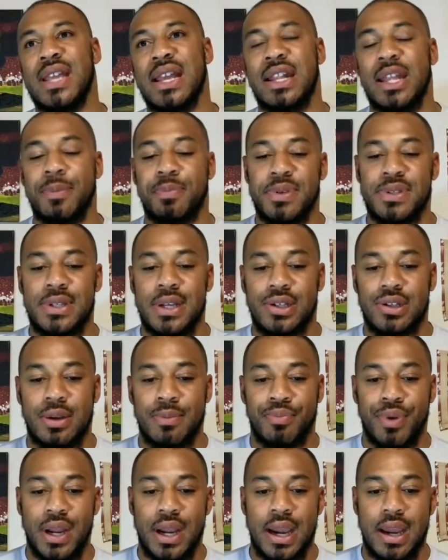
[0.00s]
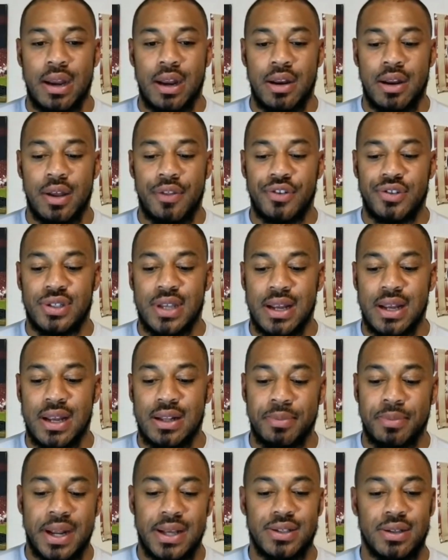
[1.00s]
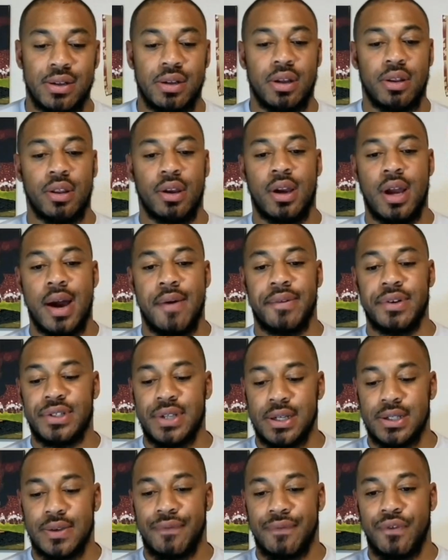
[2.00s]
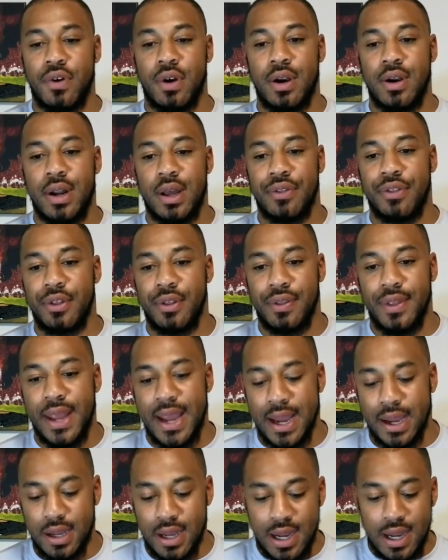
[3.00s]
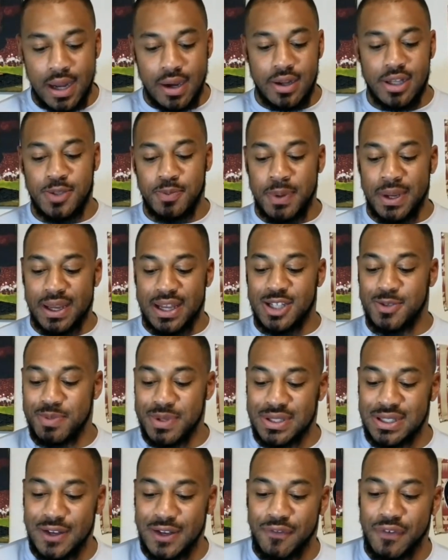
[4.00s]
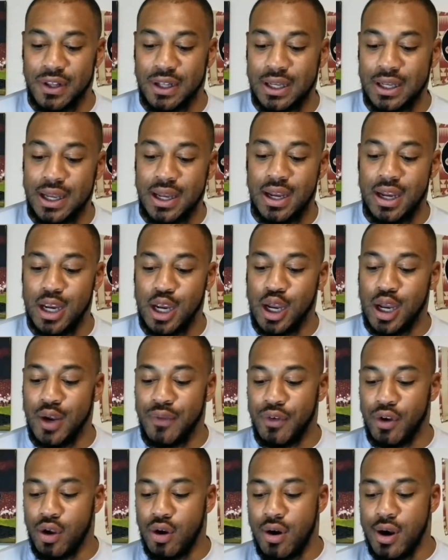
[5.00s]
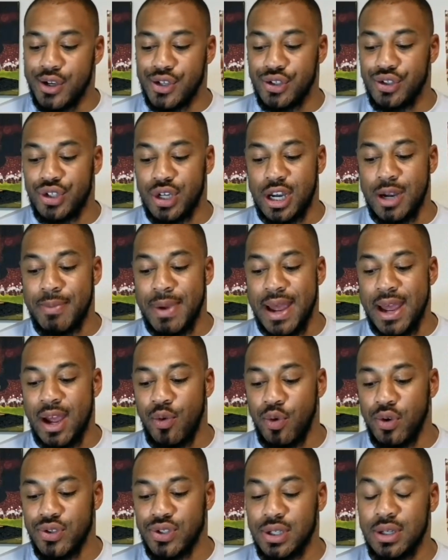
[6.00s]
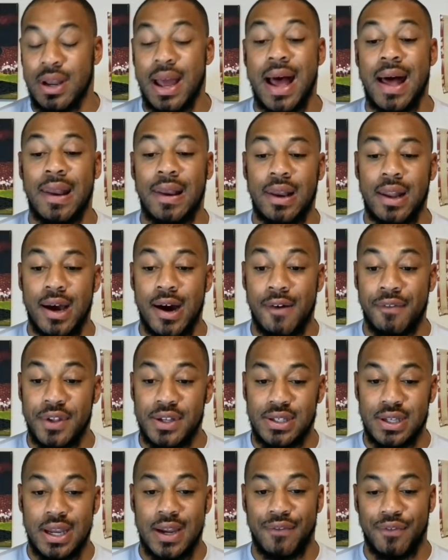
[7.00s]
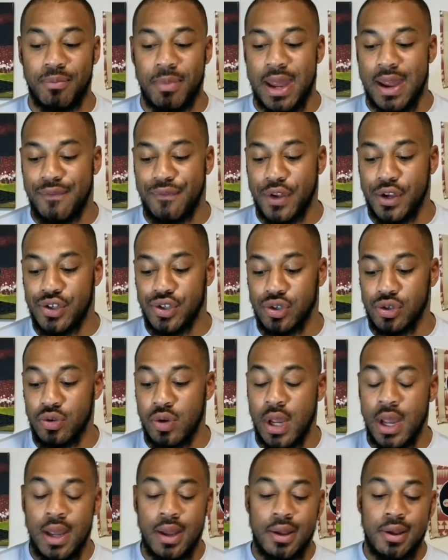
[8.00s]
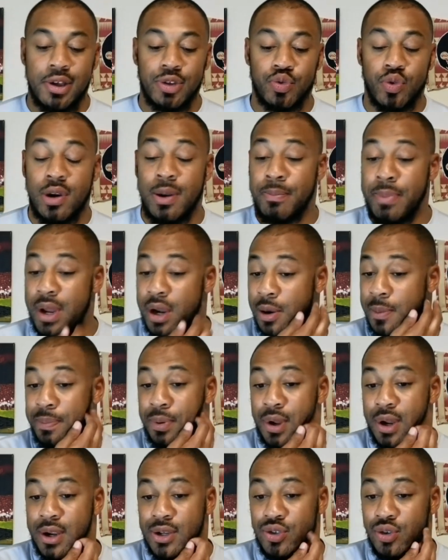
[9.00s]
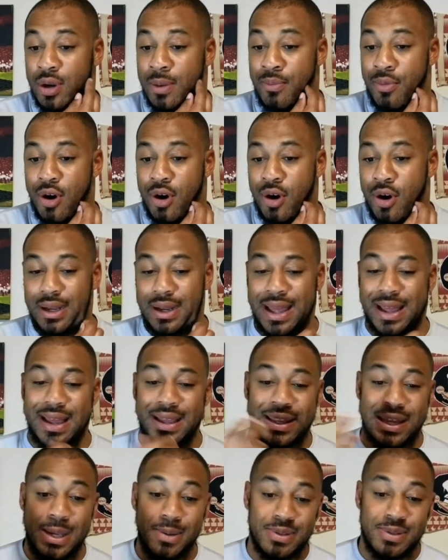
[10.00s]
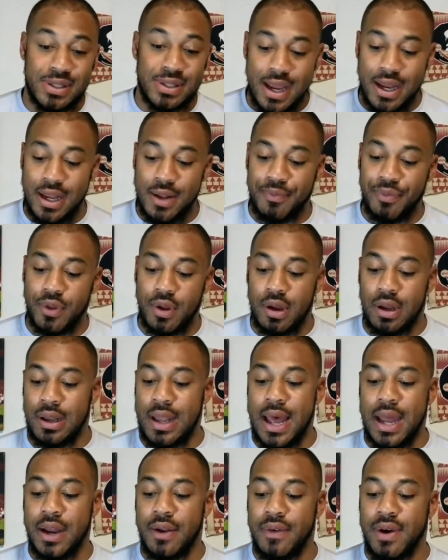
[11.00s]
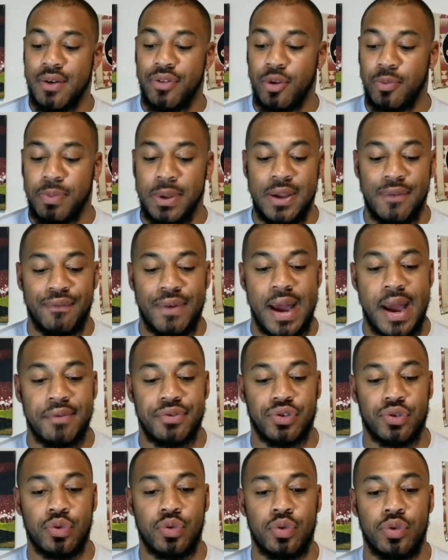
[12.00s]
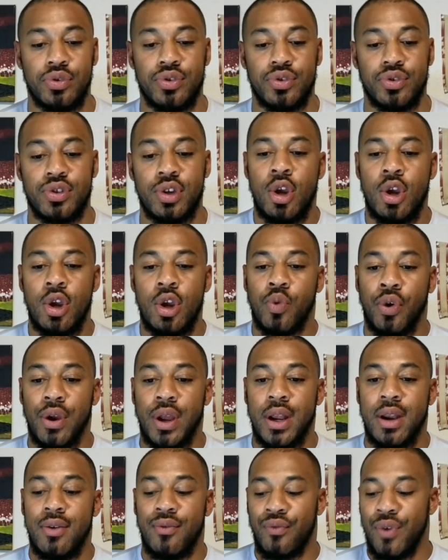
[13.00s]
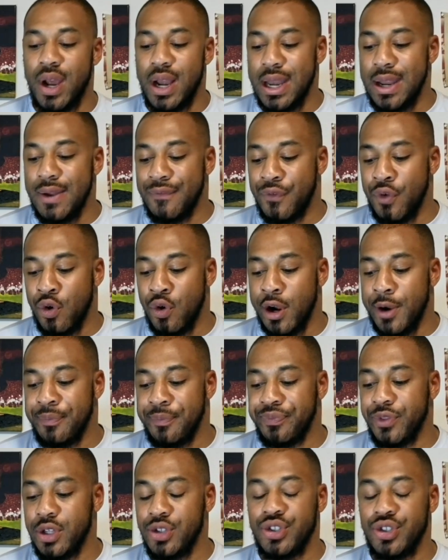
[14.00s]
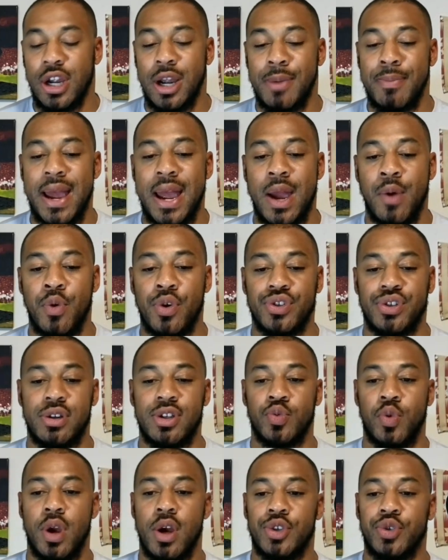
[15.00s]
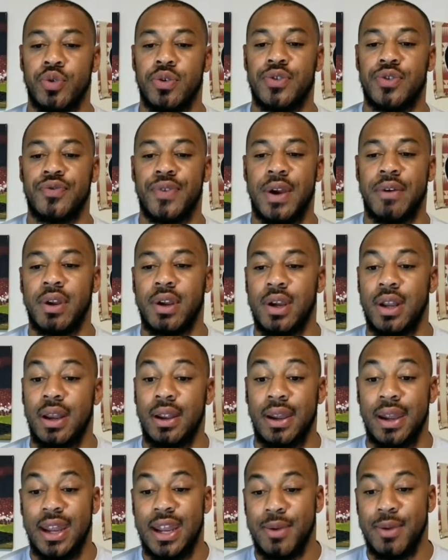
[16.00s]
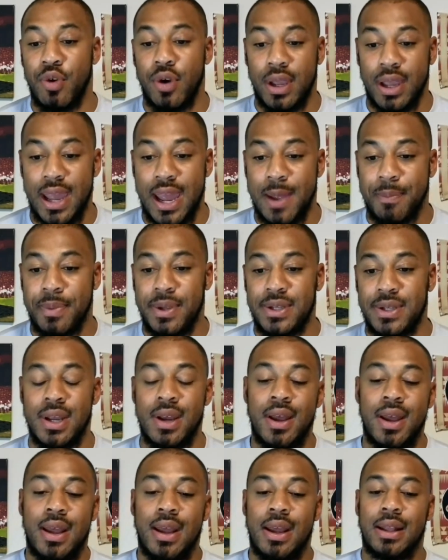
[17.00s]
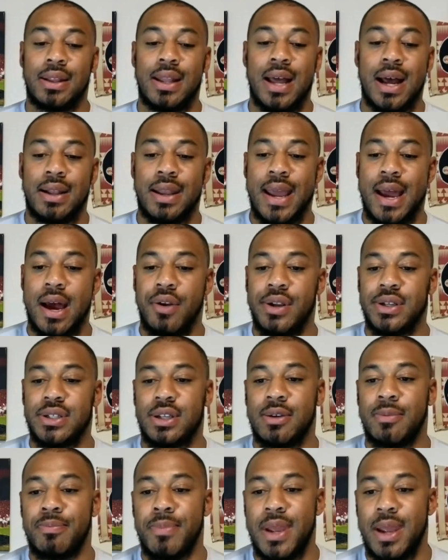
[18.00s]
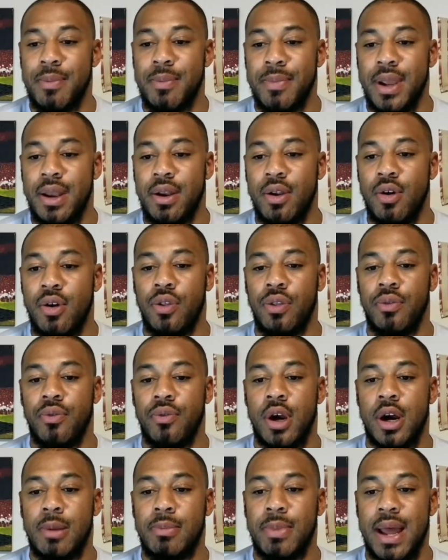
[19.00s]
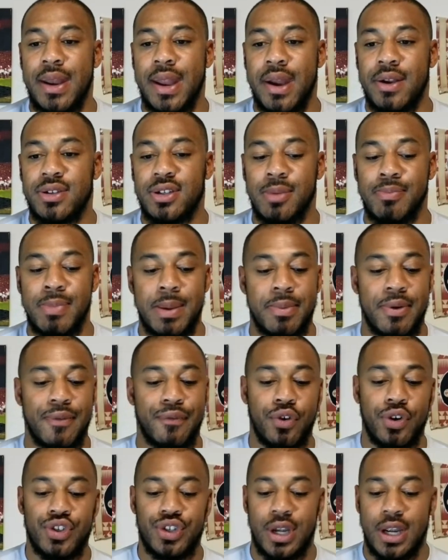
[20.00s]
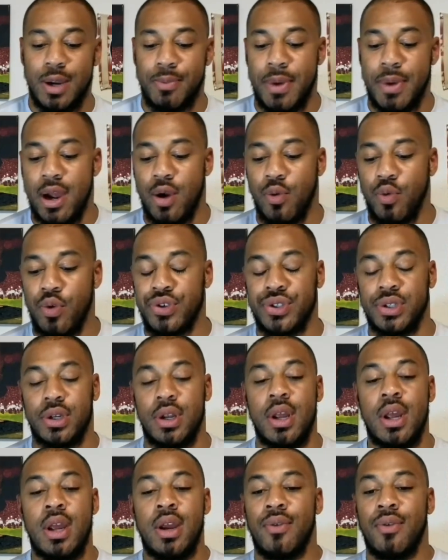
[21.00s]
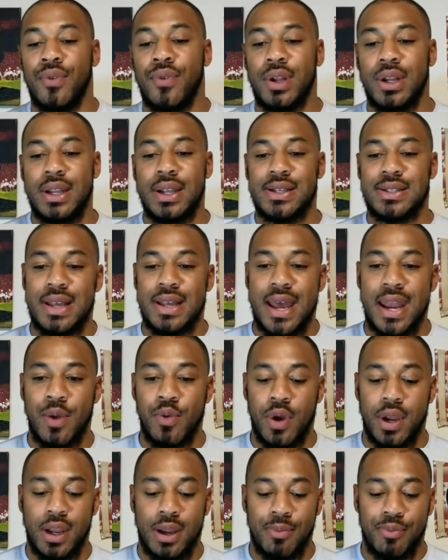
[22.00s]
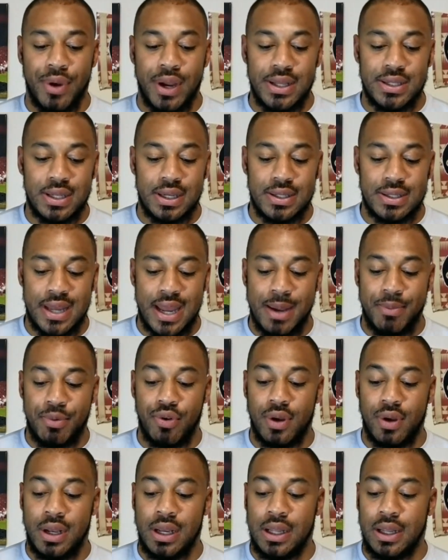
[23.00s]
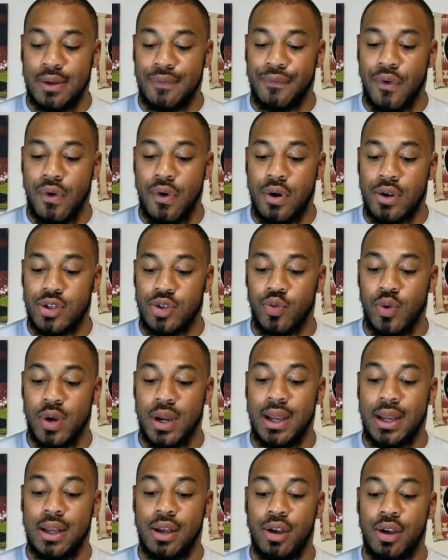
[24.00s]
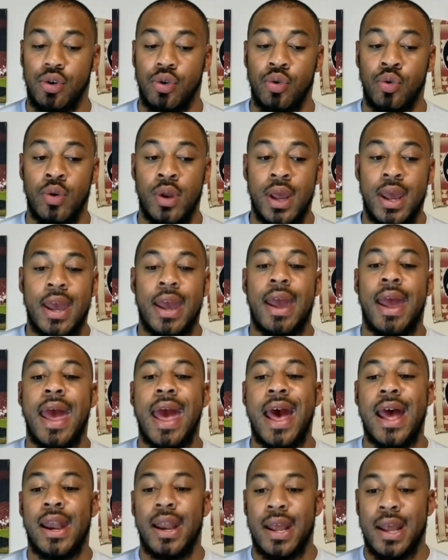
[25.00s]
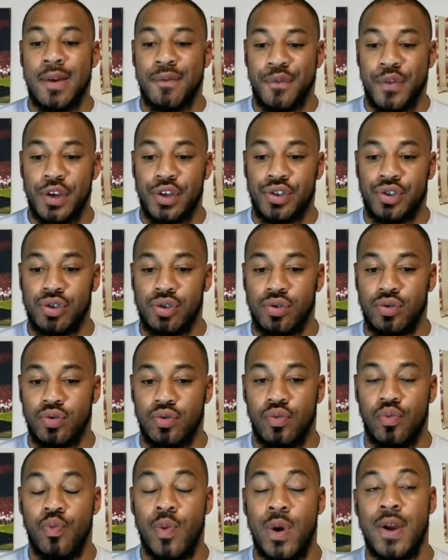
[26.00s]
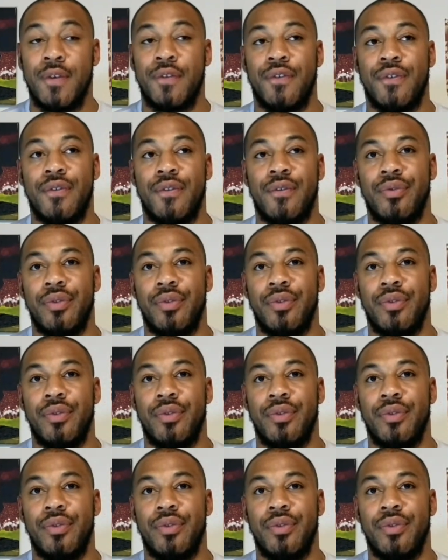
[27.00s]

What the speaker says: position and bring in another safety, but that's another conversation for another day. Just speaking specifically here in regards to Jeremiah Wilson, I love this gift from FSU. This is one of the better players on the market, like I keep stating. A lot of other P5 schools were in the running for Jeremiah Wilson as well, so it was very good to get him on campus and lock down this commitment for Jeremiah Wilson. Really excited what he could bring to the table and looking forward to what he could do at FSU with